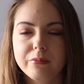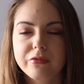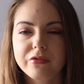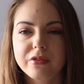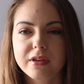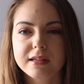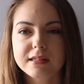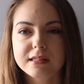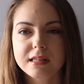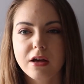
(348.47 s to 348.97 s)

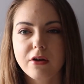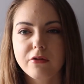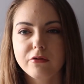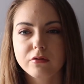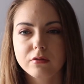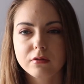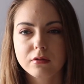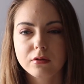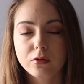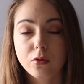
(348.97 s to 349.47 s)
things that have
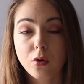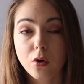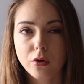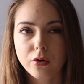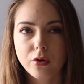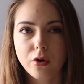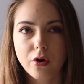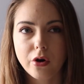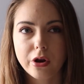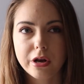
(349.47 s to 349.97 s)
gone
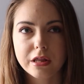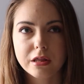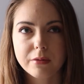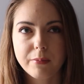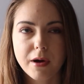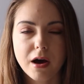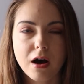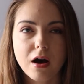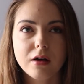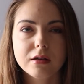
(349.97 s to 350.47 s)
on in the
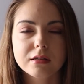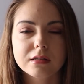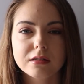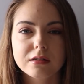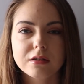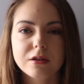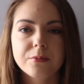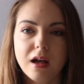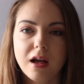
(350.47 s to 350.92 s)
past.